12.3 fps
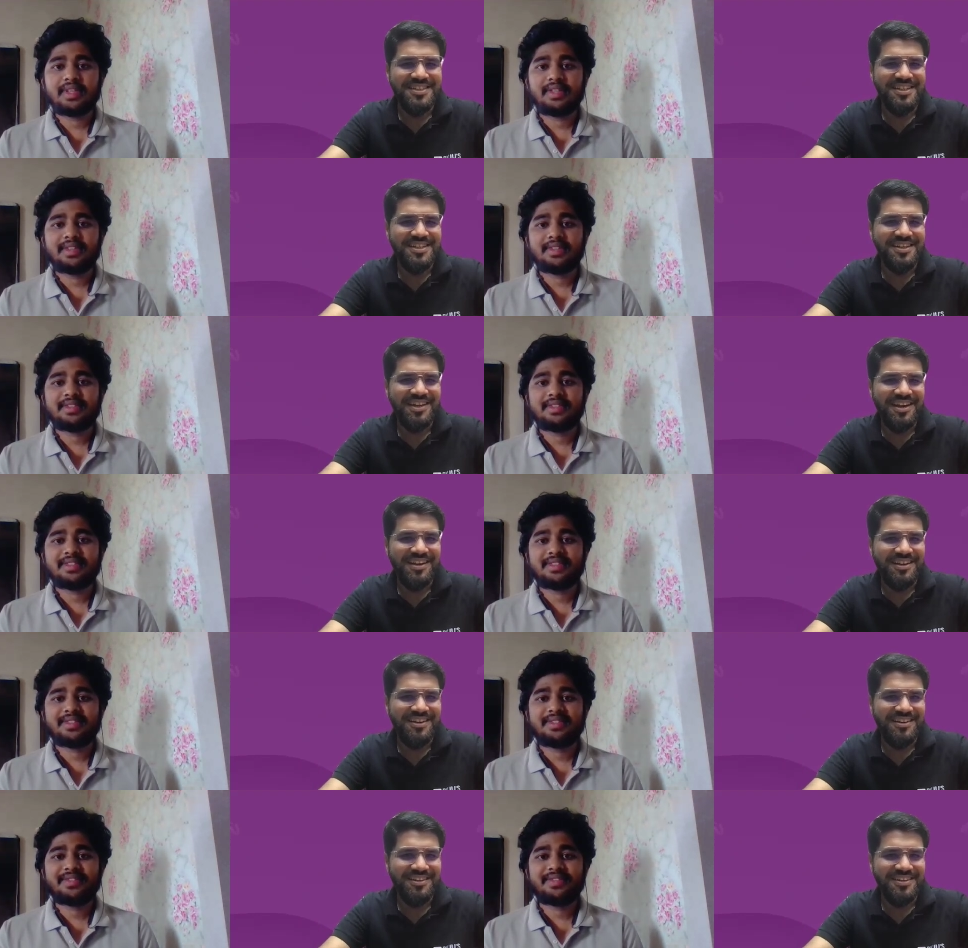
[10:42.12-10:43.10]
Speaker 1: seat
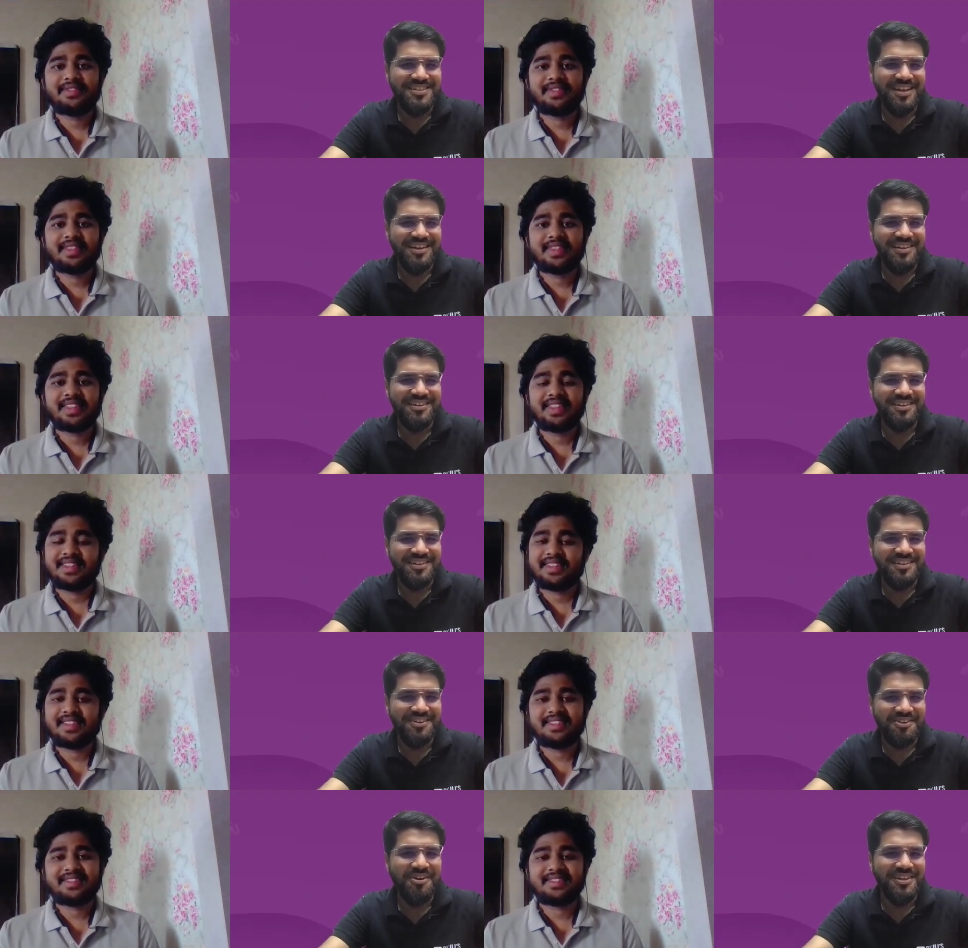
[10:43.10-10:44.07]
and uh, desired
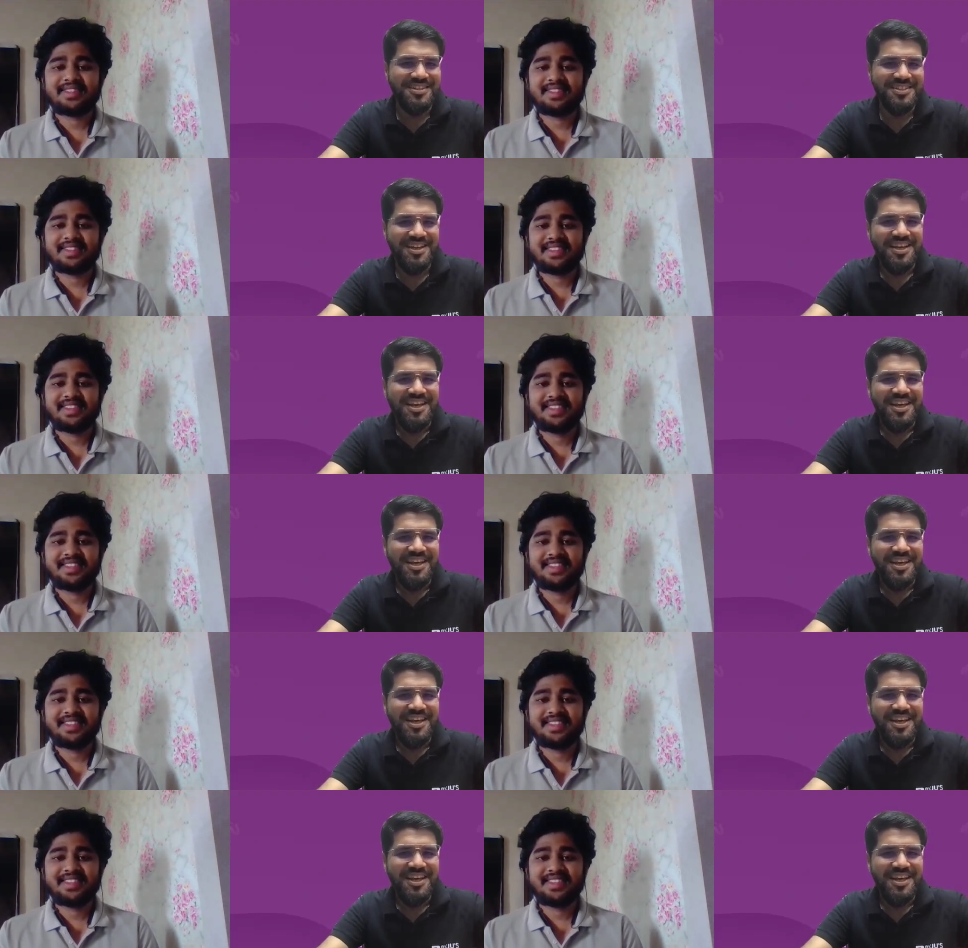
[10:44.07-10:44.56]
uh, college,